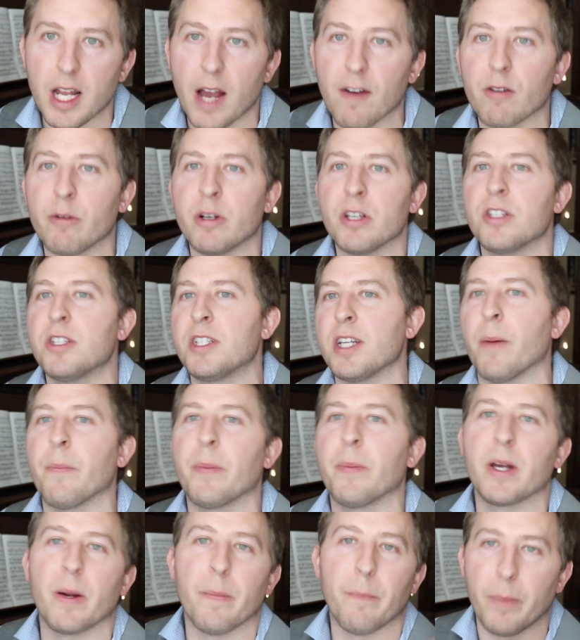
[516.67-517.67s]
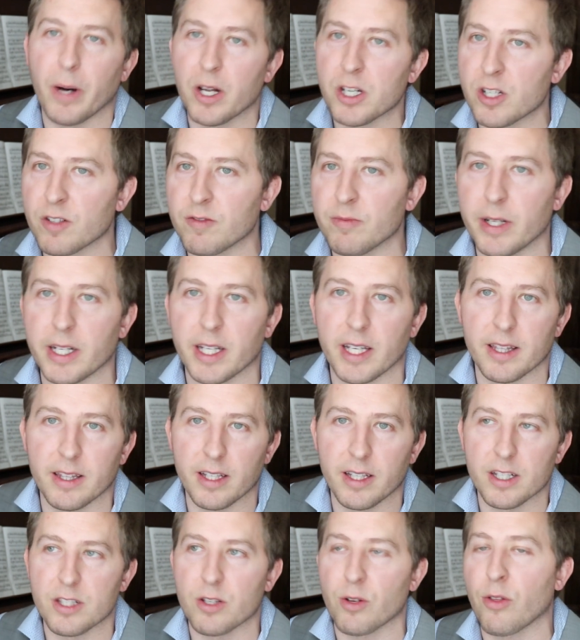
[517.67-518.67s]
everybody's dumping a bunch of money in
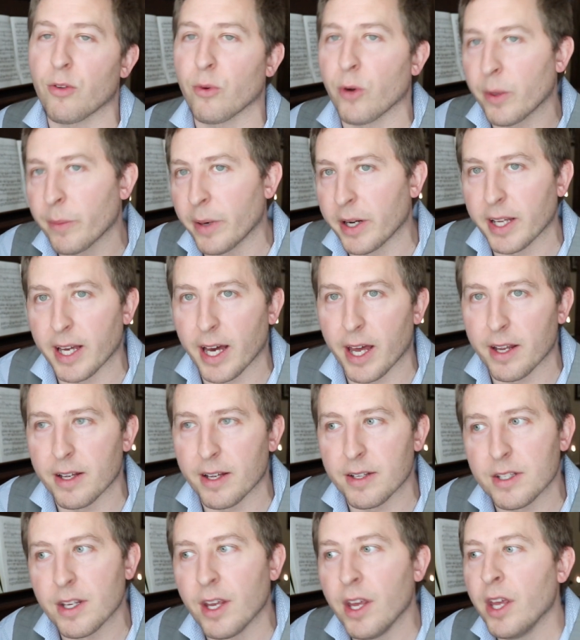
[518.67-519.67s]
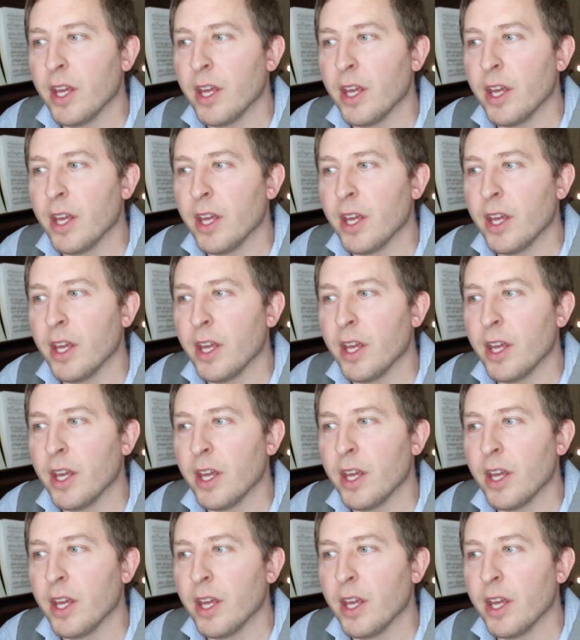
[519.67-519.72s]
this, they're throwing money at it,